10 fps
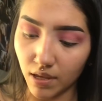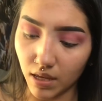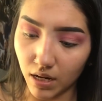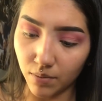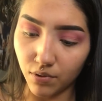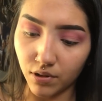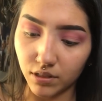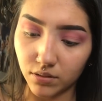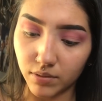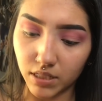And I'm going
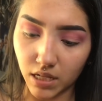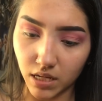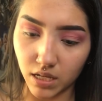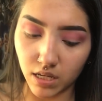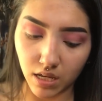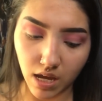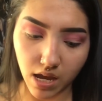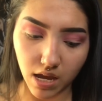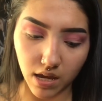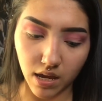to be taking
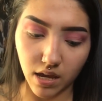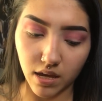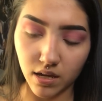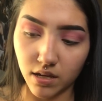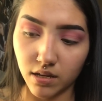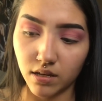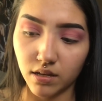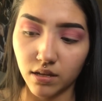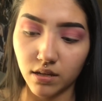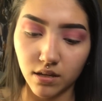a
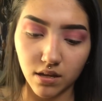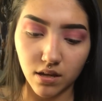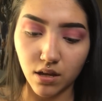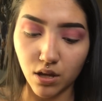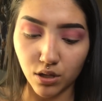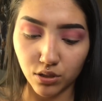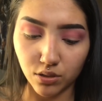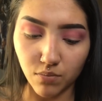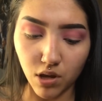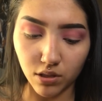
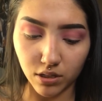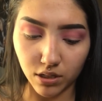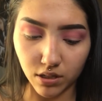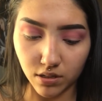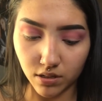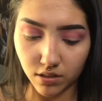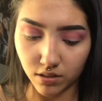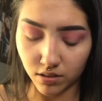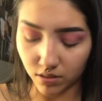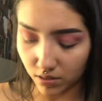smaller
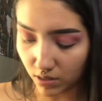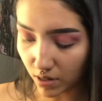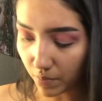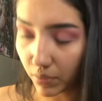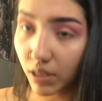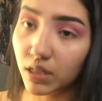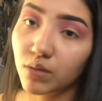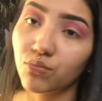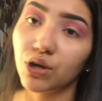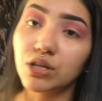
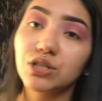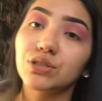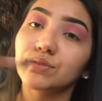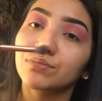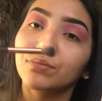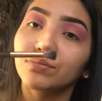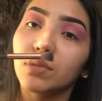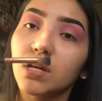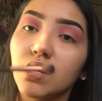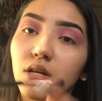blending brush,
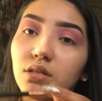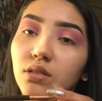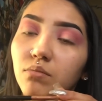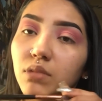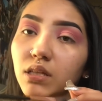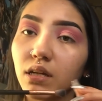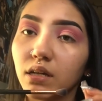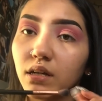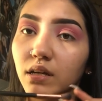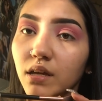something
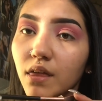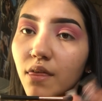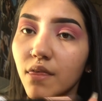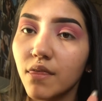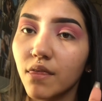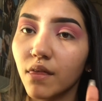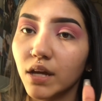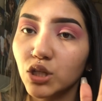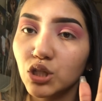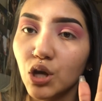
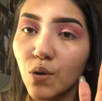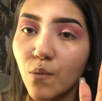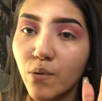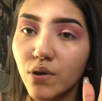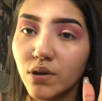like so,